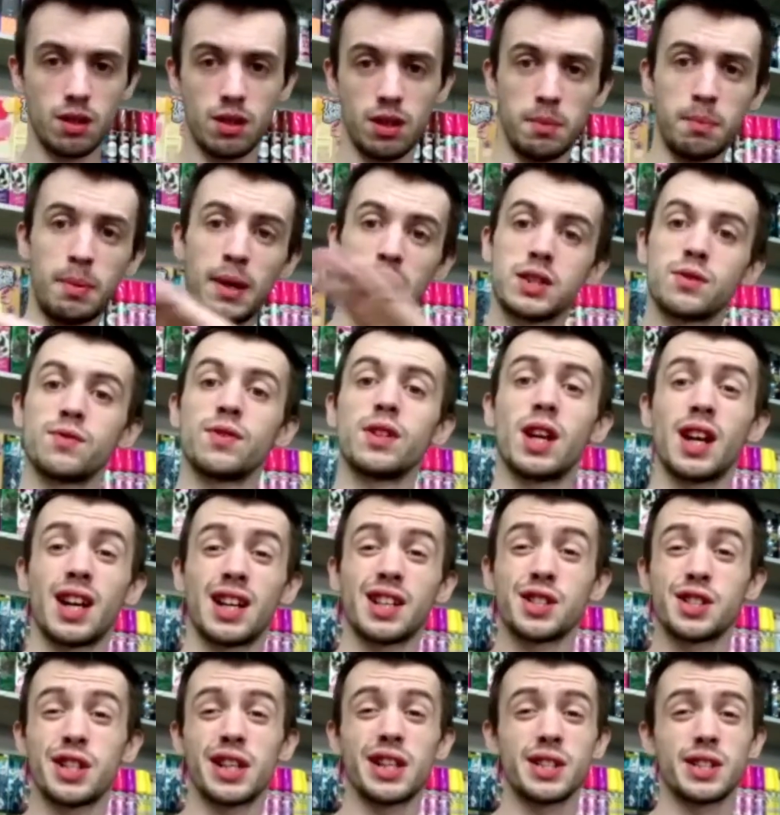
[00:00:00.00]
battery that I can
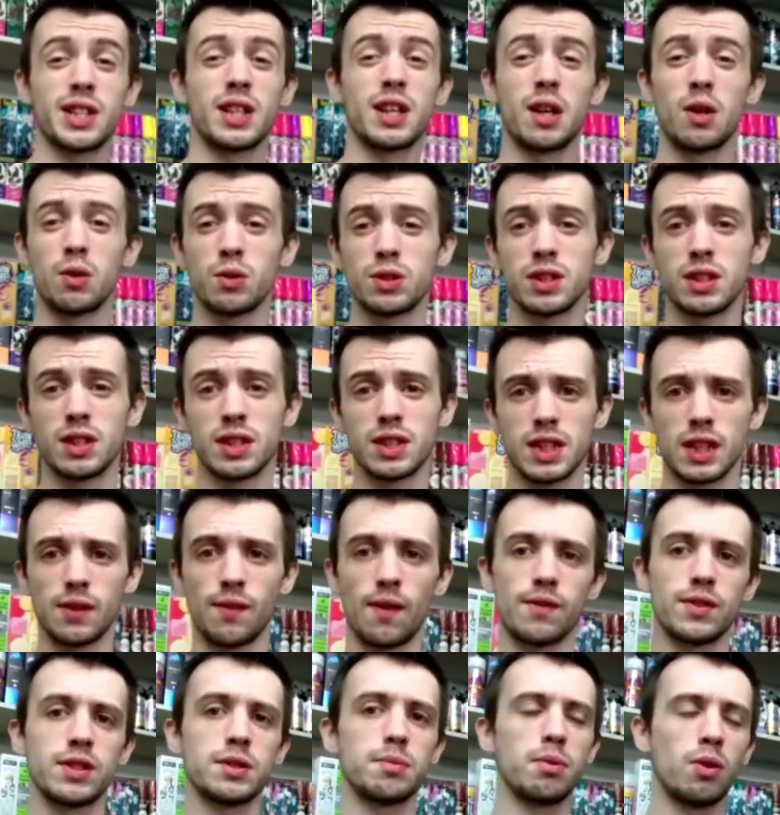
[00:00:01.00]
change in and out, instead of
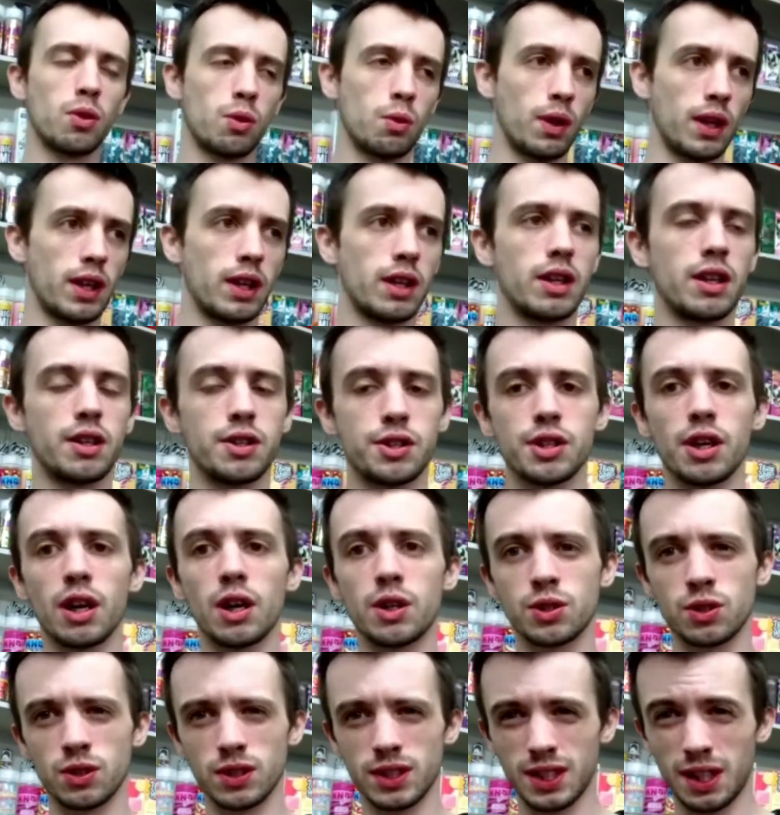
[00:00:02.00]
having to plug one in and
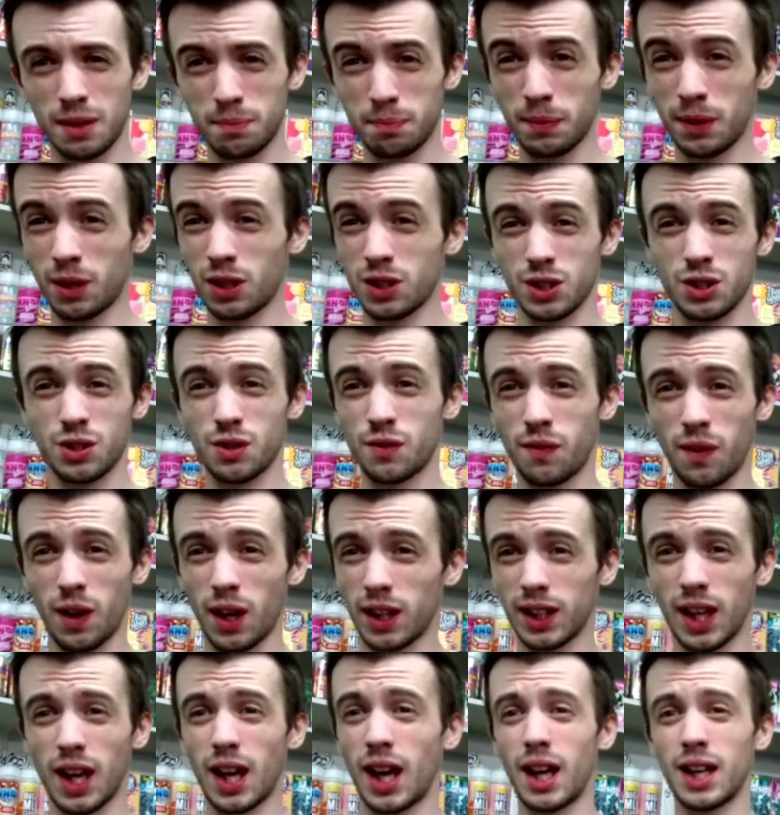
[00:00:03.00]
charge all the time, because I just find
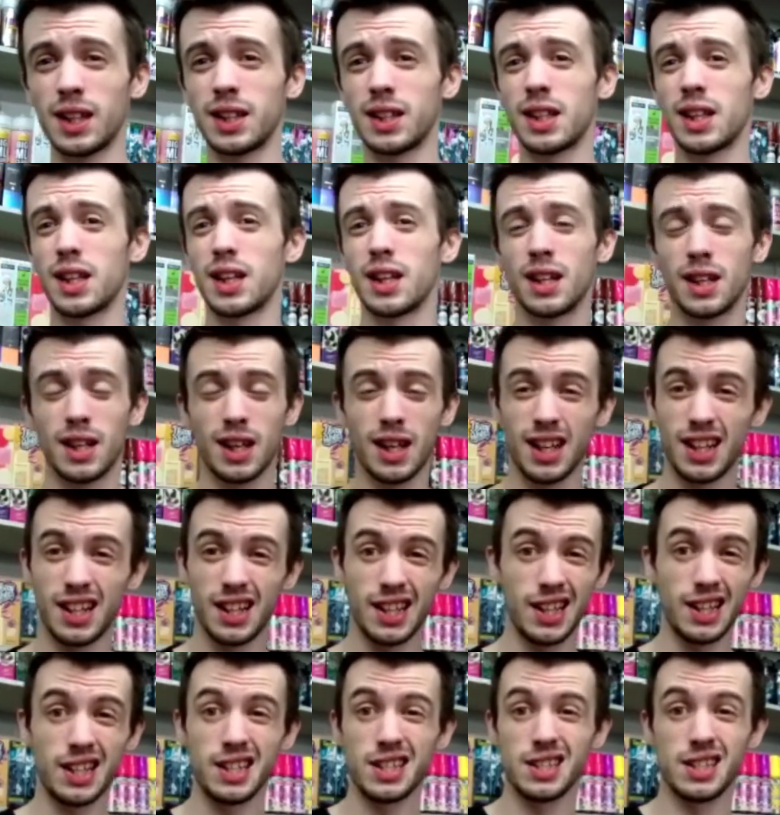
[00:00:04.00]
that handier and
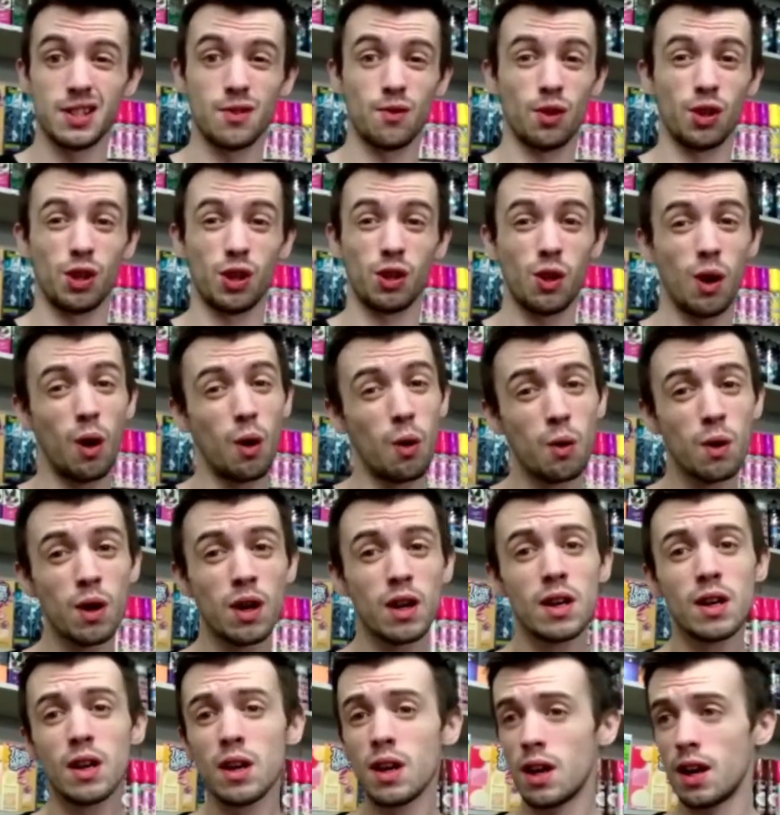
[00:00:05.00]
easier on the go.
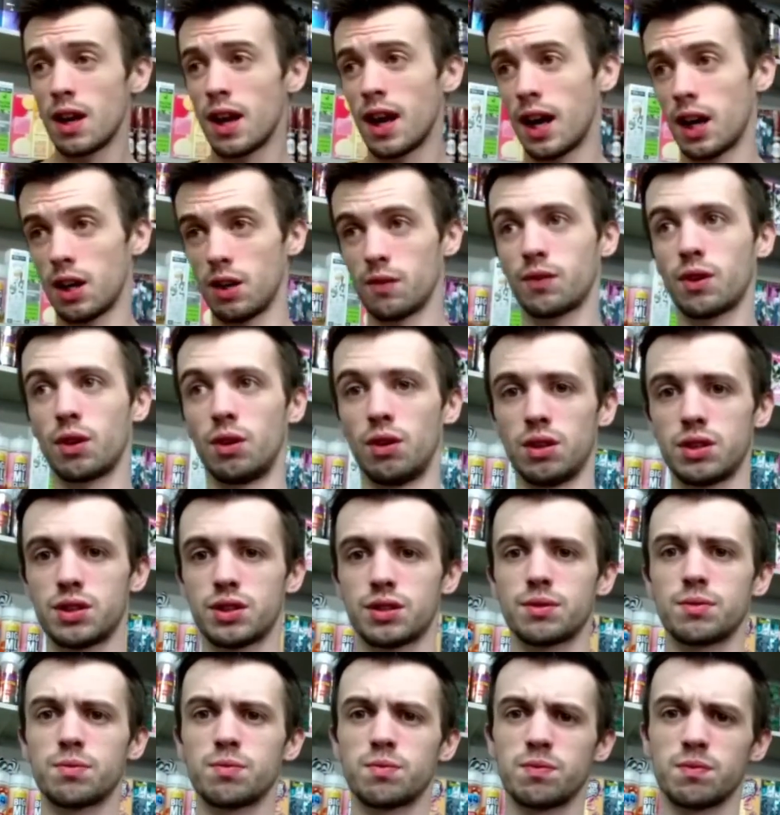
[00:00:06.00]
And of
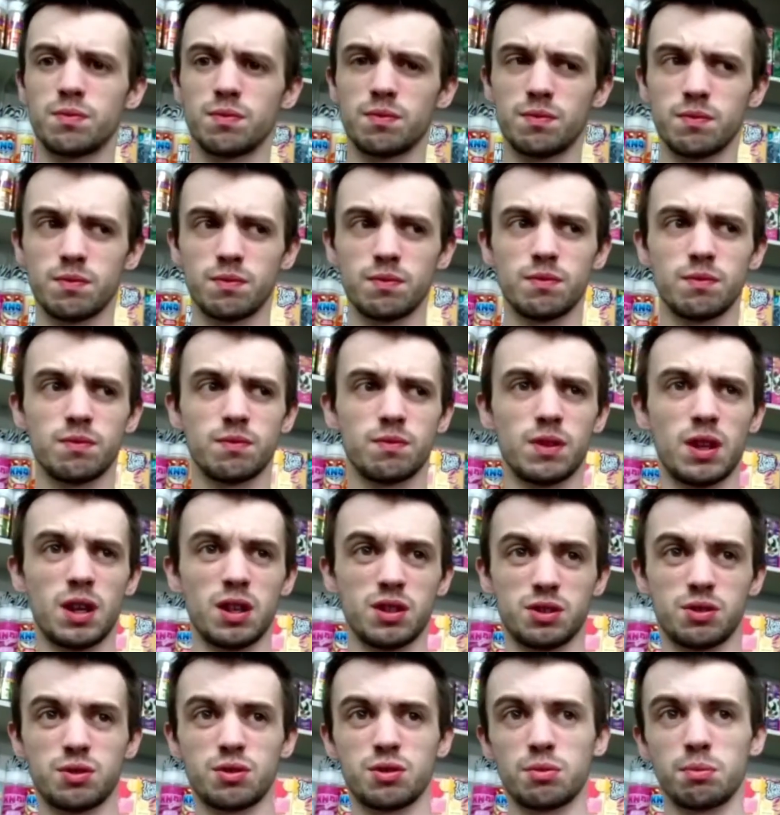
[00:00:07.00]
course,
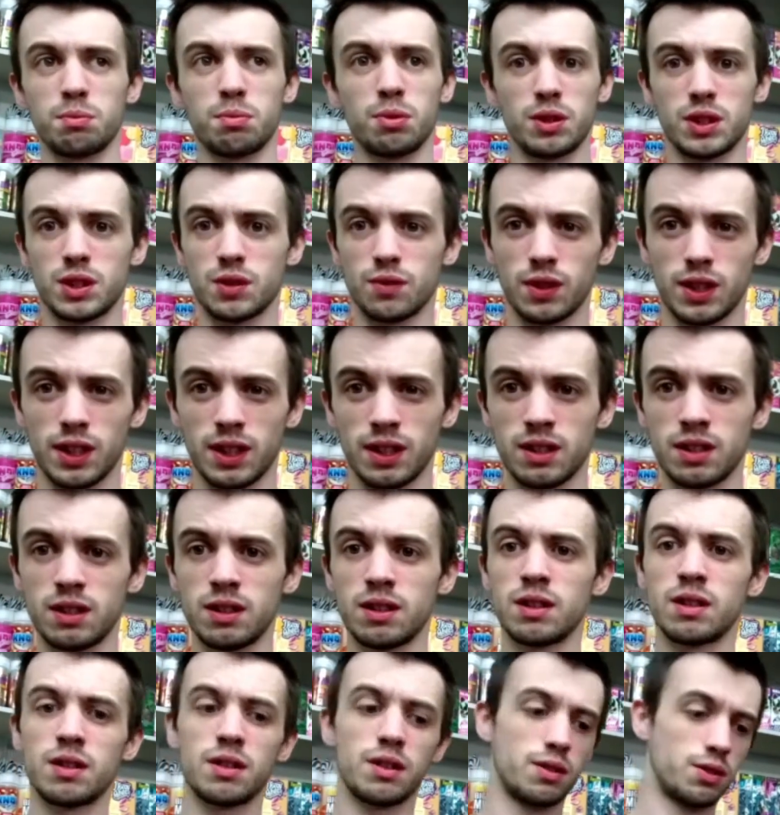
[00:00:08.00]
at some point or other,
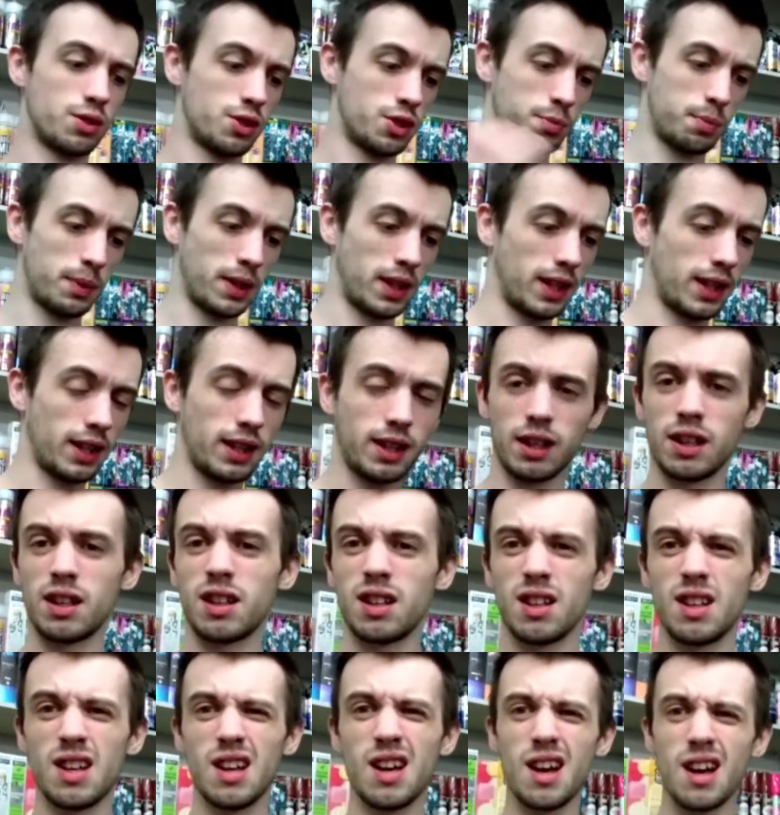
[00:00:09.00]
you'll just be like,
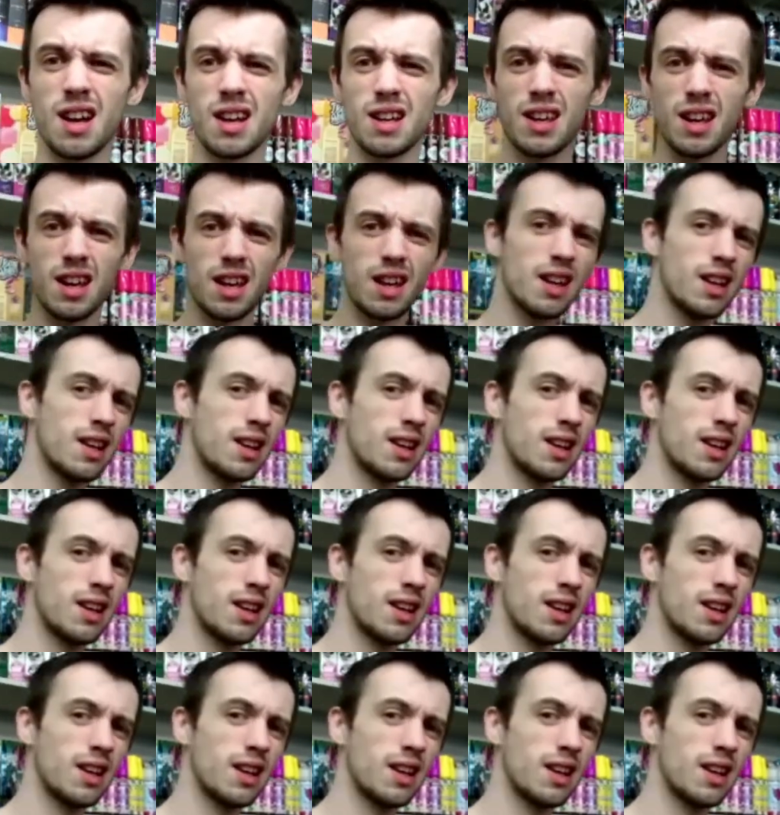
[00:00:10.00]
a